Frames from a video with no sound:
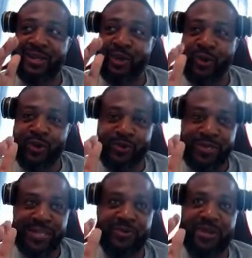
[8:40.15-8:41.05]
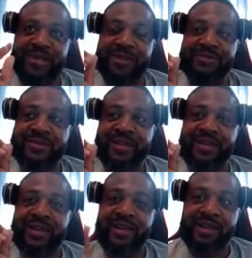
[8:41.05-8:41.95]
loyalty when it comes
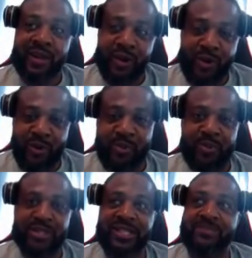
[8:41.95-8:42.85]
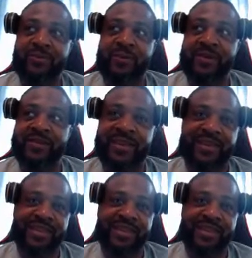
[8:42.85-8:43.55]
to your homeboy sleeping with